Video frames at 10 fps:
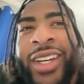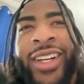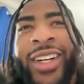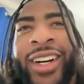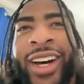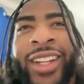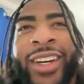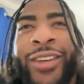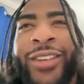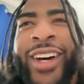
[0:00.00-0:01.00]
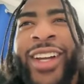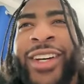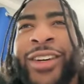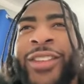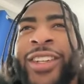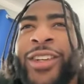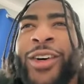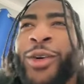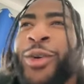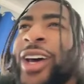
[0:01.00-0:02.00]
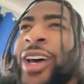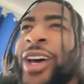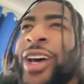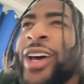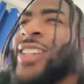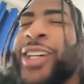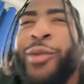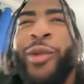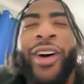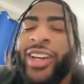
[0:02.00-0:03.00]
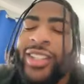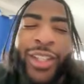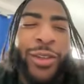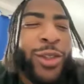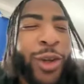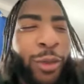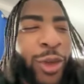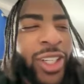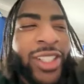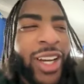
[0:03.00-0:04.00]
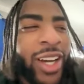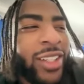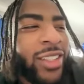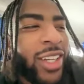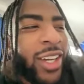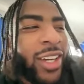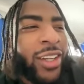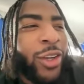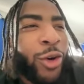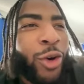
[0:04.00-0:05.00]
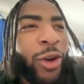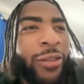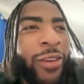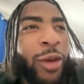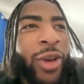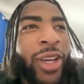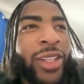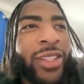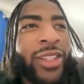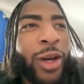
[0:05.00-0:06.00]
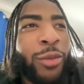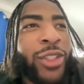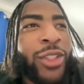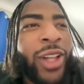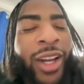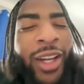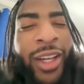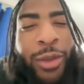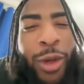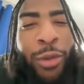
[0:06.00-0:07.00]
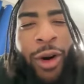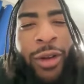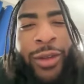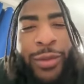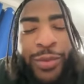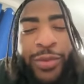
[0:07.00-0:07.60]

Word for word: Uh, I love I love the, you know Who Dat um, all that stuff. So I'm really excited and a great fan base, and I'm just glad I get to be a part of it.